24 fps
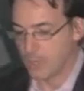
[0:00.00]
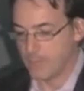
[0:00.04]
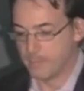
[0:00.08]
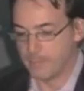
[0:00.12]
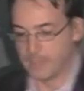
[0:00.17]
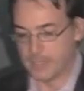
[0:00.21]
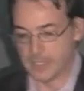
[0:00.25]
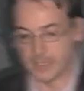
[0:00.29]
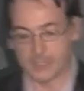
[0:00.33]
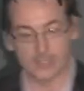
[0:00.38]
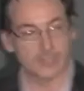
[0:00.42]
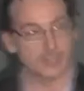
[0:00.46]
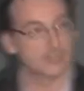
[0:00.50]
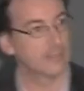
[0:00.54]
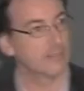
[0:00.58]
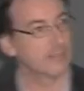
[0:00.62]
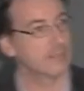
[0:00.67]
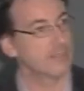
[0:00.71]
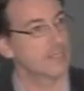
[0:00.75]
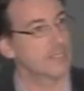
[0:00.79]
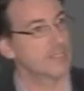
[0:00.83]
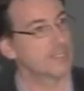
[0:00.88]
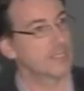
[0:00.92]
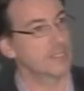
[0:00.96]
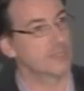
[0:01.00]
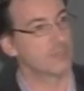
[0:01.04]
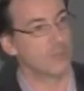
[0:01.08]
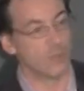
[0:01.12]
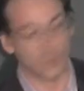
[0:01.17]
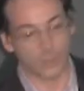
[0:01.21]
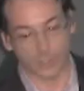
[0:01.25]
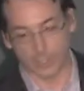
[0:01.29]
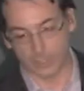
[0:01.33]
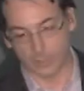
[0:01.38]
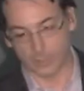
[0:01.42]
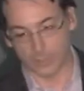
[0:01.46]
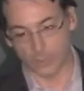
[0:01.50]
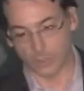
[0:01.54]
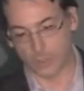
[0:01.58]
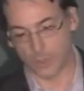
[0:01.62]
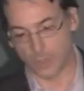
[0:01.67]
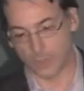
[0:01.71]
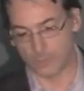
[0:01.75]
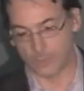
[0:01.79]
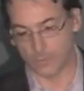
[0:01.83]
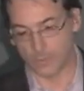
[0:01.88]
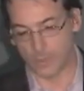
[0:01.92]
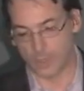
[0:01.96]
Some of them belong to companies
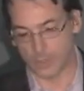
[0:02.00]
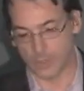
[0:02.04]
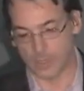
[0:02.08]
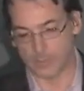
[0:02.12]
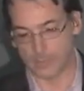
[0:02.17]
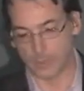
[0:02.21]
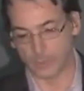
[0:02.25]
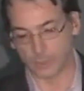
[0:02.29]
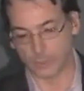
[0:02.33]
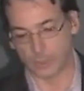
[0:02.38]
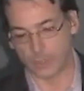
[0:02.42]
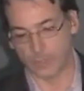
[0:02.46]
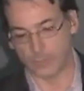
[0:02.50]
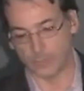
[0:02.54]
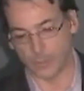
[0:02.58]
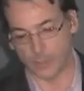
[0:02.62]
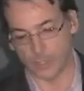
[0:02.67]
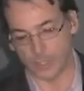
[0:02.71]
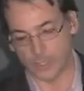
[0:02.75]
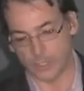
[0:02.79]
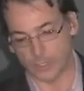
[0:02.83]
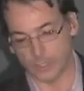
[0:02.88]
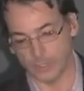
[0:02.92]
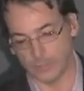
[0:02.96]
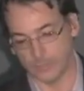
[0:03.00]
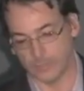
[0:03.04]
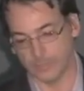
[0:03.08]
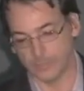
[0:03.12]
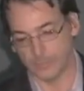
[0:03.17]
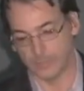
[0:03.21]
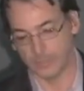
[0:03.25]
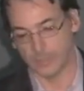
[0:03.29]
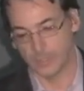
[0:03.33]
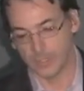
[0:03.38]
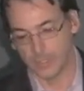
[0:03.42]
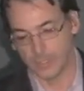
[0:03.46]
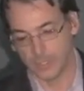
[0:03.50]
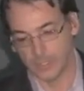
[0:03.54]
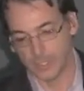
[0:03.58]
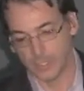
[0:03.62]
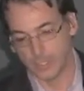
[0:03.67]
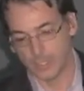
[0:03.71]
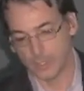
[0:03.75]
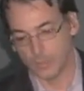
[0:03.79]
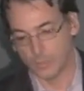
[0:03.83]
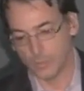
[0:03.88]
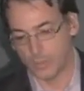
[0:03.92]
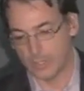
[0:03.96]
such as Google or Honda Motor
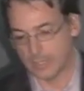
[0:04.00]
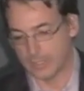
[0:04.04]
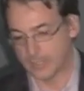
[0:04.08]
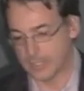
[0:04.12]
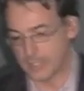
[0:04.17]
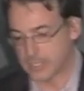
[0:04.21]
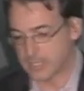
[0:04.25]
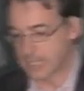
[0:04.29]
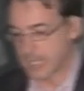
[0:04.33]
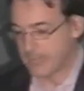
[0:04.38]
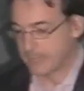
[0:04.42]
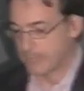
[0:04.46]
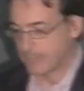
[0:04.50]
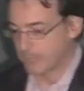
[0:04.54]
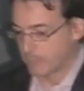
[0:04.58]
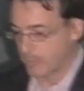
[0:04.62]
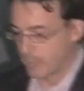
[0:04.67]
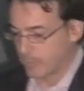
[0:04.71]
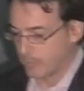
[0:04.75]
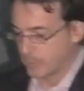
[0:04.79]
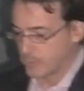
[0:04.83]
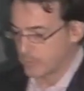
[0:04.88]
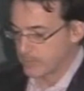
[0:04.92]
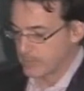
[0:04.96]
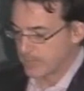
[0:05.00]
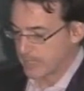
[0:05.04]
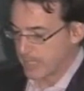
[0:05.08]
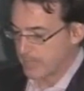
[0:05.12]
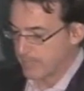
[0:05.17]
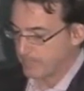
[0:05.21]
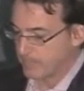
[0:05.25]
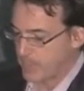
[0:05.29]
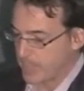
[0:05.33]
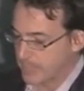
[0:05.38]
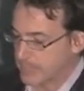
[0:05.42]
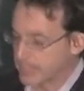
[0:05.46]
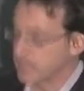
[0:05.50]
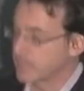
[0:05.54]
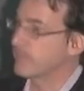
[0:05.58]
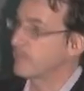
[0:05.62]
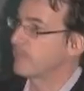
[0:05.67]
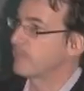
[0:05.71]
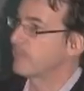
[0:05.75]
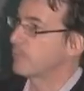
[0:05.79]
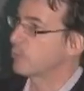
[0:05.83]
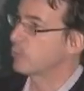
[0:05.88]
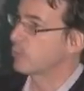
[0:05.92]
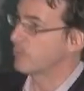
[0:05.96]
Corporation. Will this type of
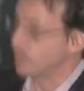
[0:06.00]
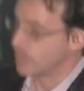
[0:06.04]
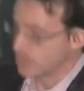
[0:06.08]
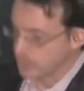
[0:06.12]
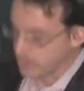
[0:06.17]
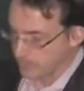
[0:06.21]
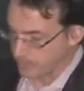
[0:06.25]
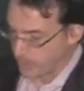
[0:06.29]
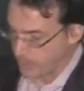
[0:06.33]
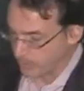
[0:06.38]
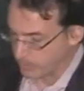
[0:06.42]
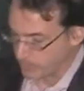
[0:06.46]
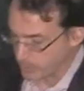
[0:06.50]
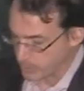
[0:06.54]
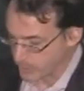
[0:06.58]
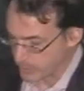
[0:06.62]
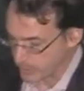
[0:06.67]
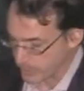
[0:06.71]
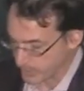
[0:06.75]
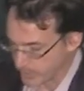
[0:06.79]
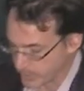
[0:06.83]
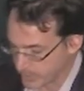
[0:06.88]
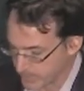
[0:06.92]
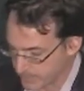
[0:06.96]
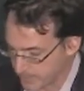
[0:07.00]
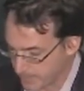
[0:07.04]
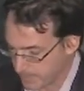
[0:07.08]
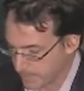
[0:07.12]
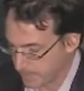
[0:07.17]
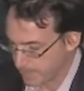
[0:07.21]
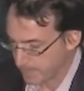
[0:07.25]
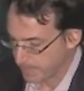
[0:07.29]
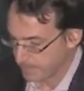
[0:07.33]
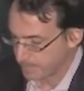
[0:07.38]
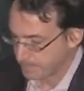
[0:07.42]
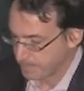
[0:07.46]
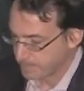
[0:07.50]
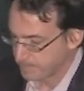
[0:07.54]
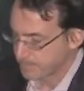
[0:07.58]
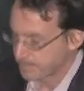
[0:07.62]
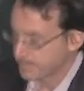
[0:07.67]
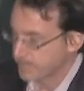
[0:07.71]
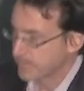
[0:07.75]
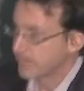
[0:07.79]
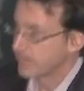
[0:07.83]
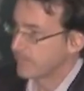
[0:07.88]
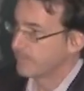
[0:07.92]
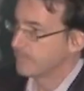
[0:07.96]
robots become practical for commercial
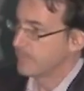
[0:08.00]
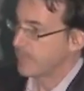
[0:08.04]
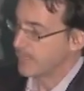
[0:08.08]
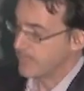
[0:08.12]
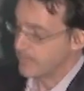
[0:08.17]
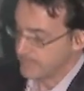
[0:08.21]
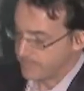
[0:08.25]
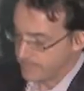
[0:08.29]
purposes?